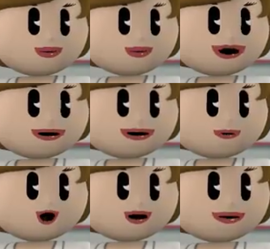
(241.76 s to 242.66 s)
and if
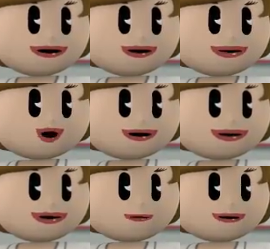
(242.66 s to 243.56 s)
there was any
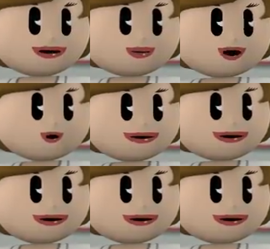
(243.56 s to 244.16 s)
complications during the